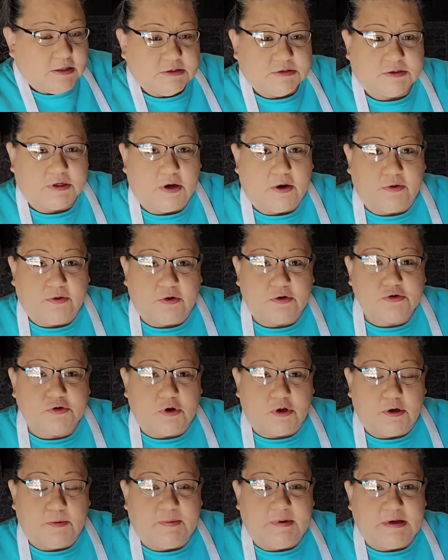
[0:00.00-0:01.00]
So there's
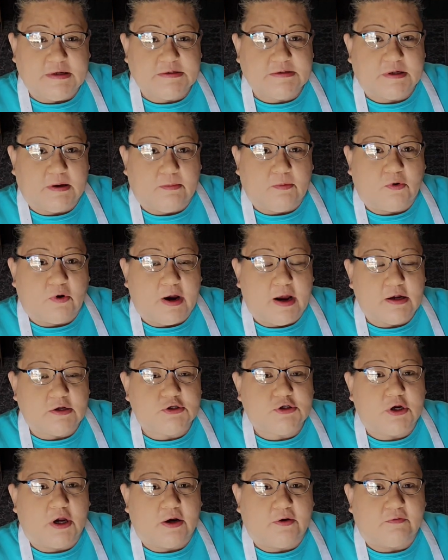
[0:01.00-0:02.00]
going to be some
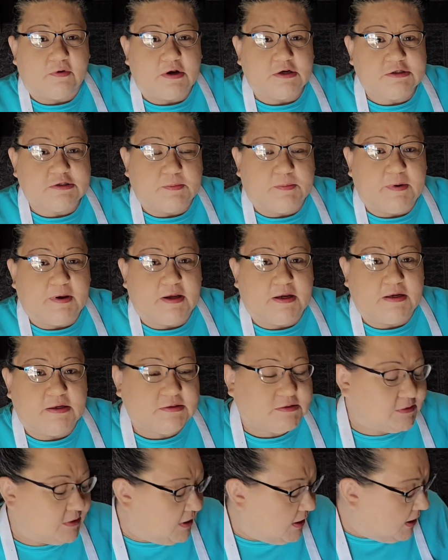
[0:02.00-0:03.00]
ground chuck
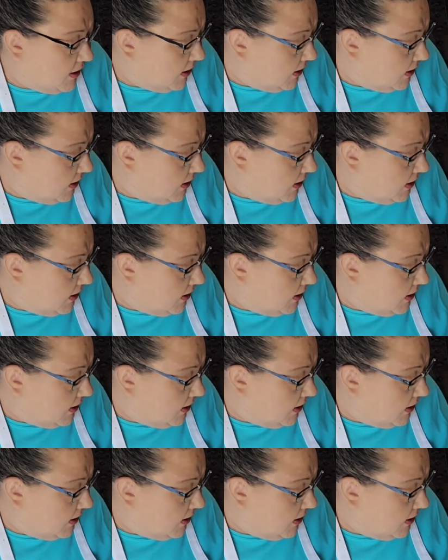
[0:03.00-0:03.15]
recipes